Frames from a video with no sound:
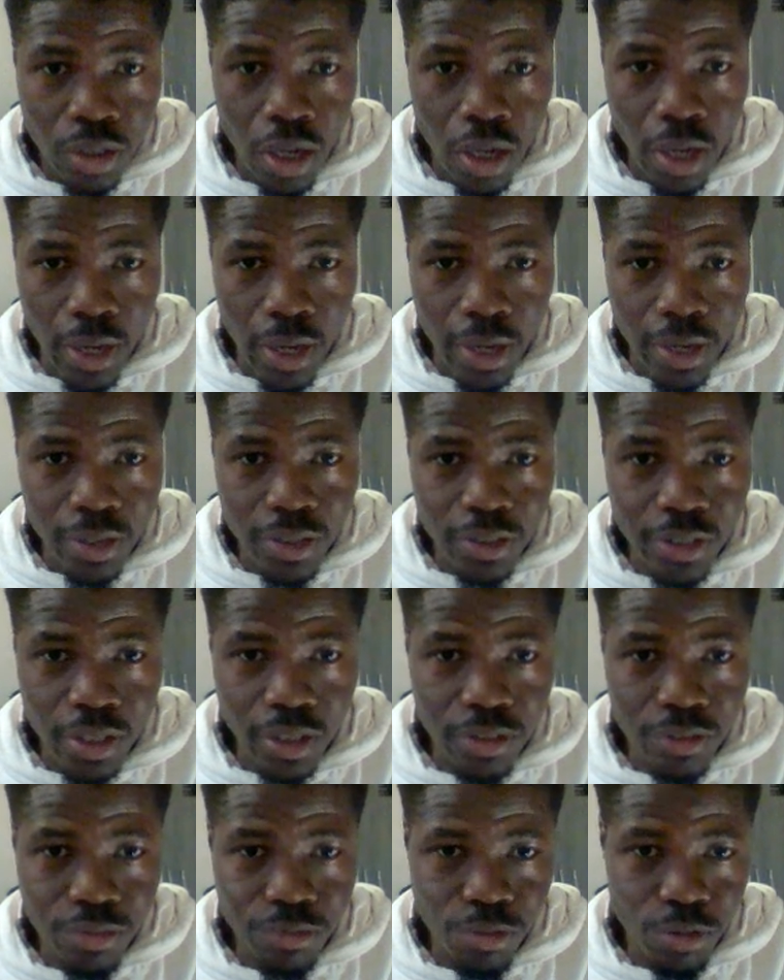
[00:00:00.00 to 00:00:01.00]
and I created
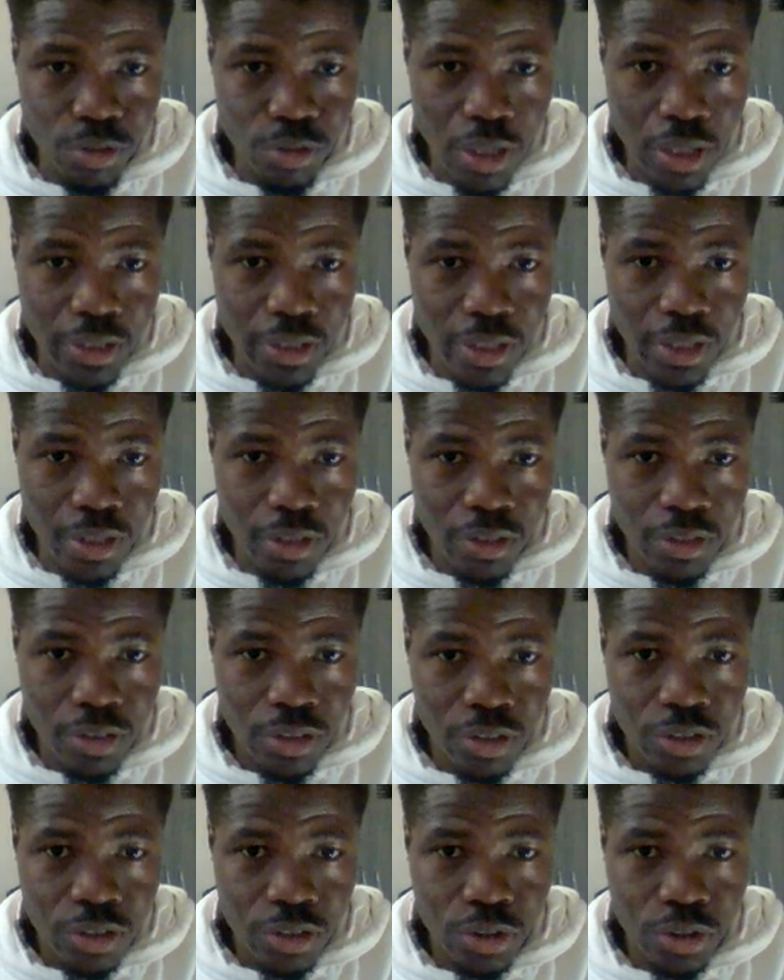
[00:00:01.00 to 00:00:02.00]
a folder there
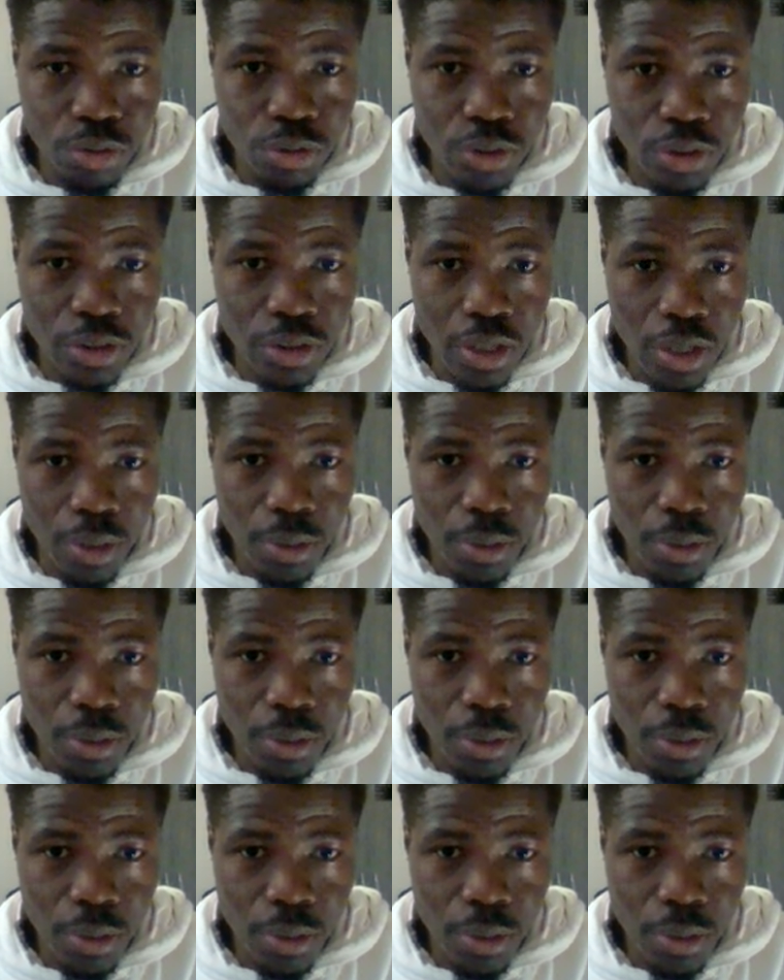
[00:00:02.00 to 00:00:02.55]
using